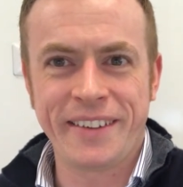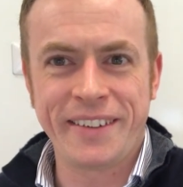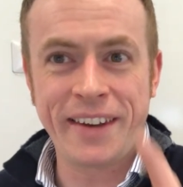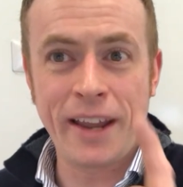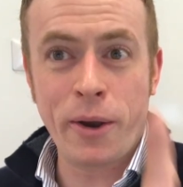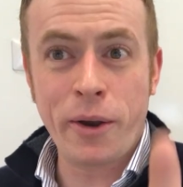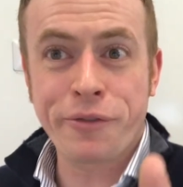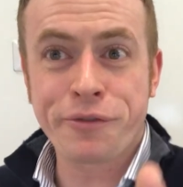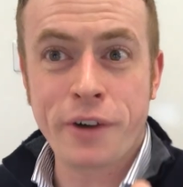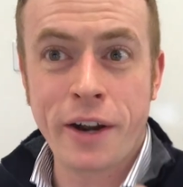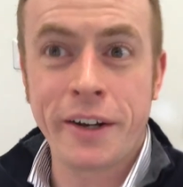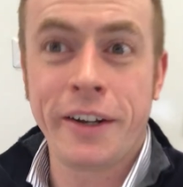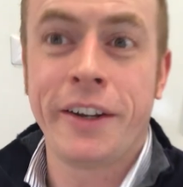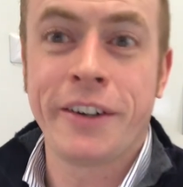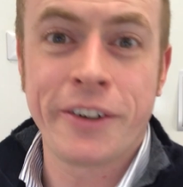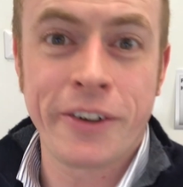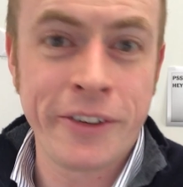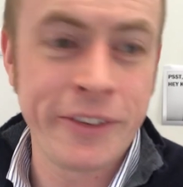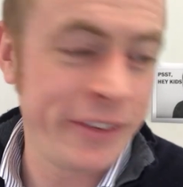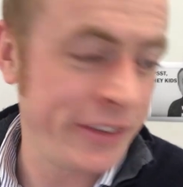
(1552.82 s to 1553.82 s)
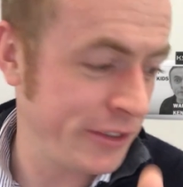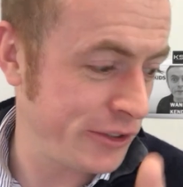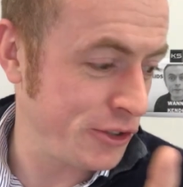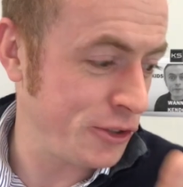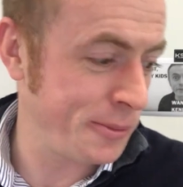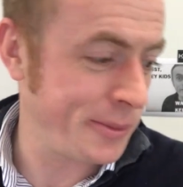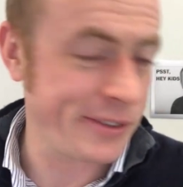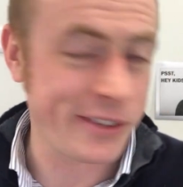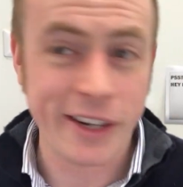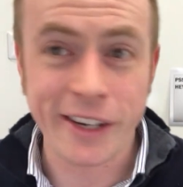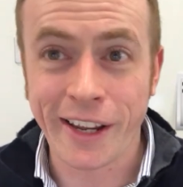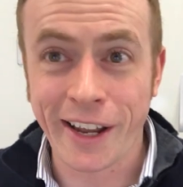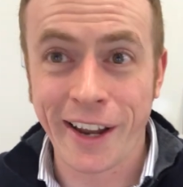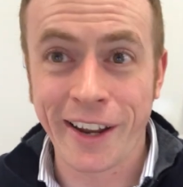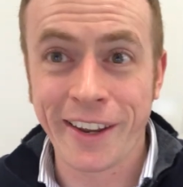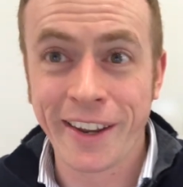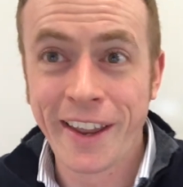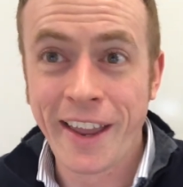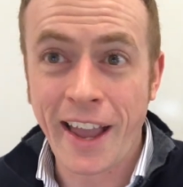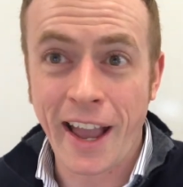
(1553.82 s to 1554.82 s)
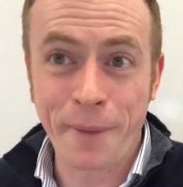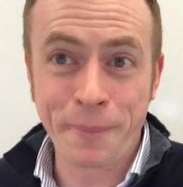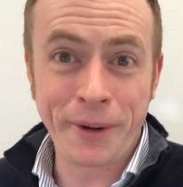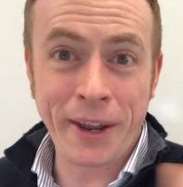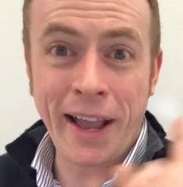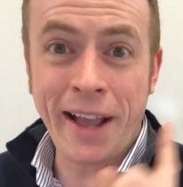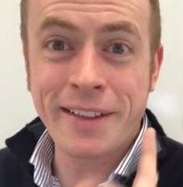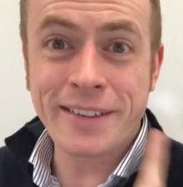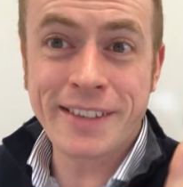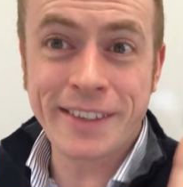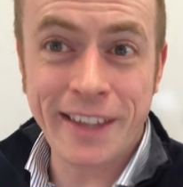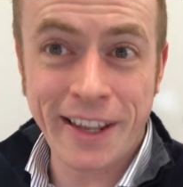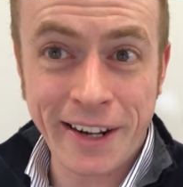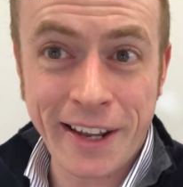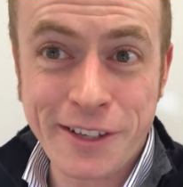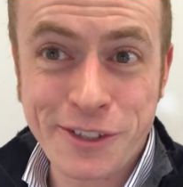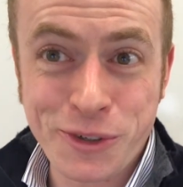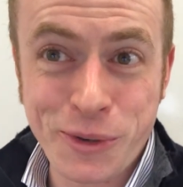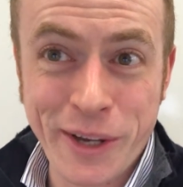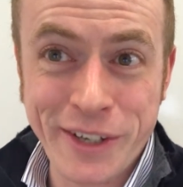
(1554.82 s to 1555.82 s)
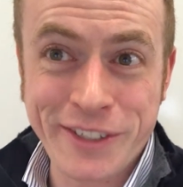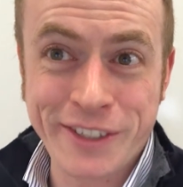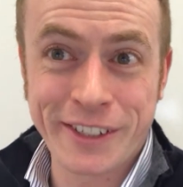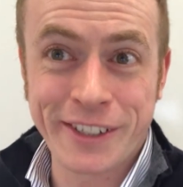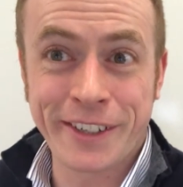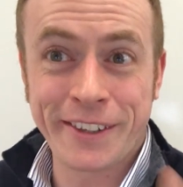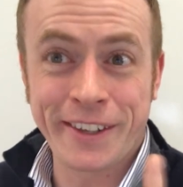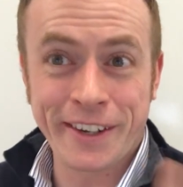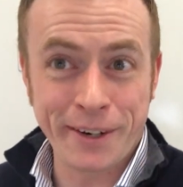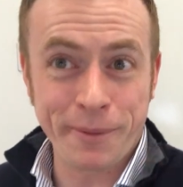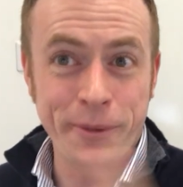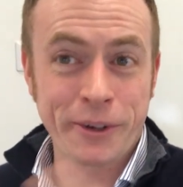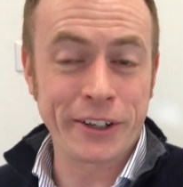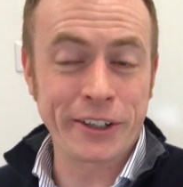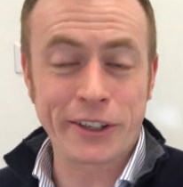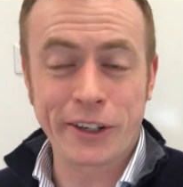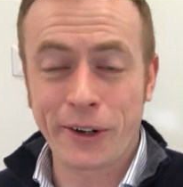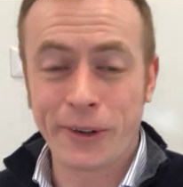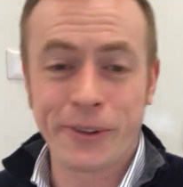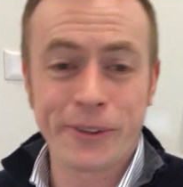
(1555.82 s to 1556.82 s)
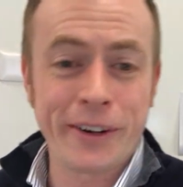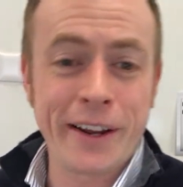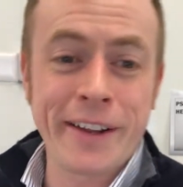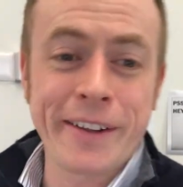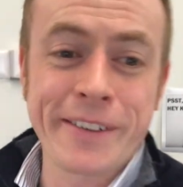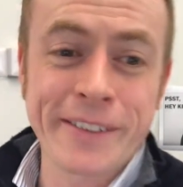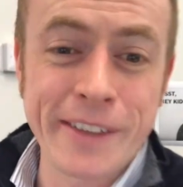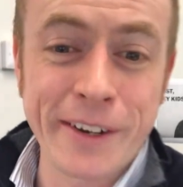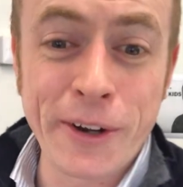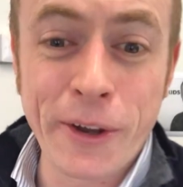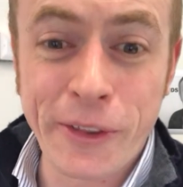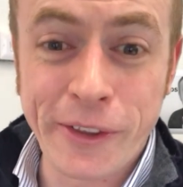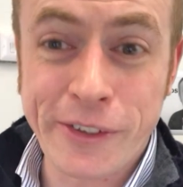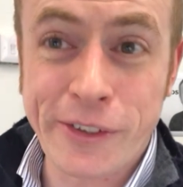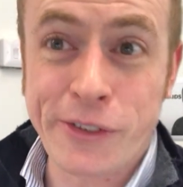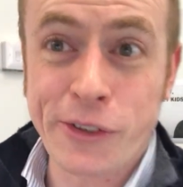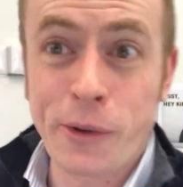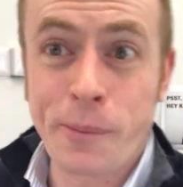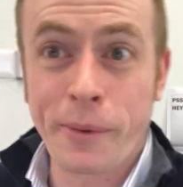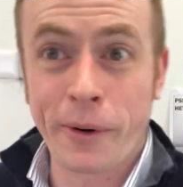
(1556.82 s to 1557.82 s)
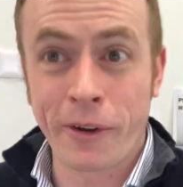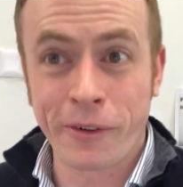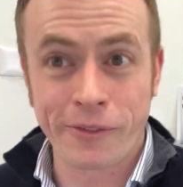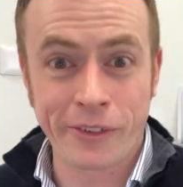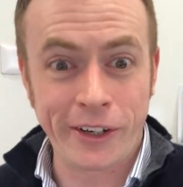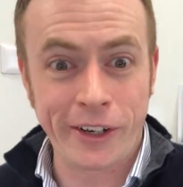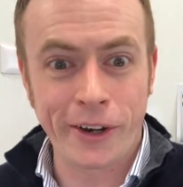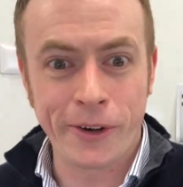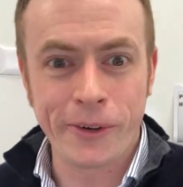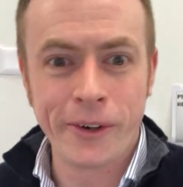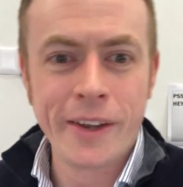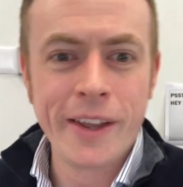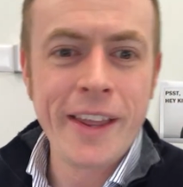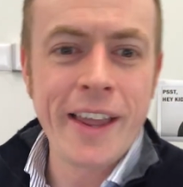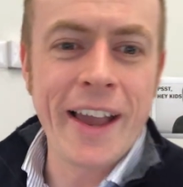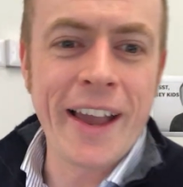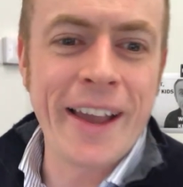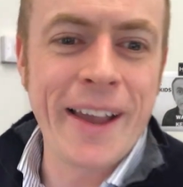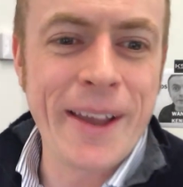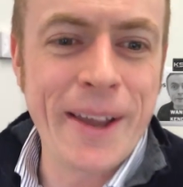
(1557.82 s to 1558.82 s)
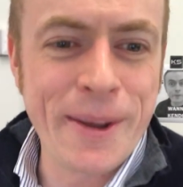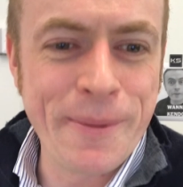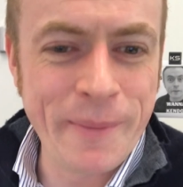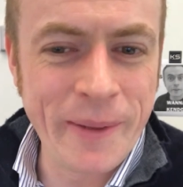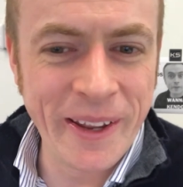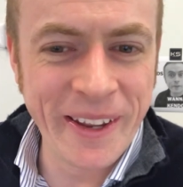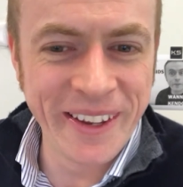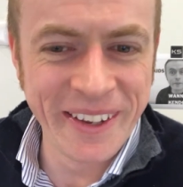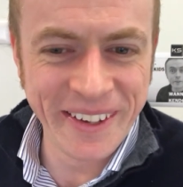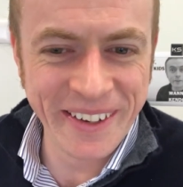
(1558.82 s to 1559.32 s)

Now I've ranted on the Tsubazeriai, I'm going to answer that last question and then I'm going to go, right? Because I know this is a super long video, but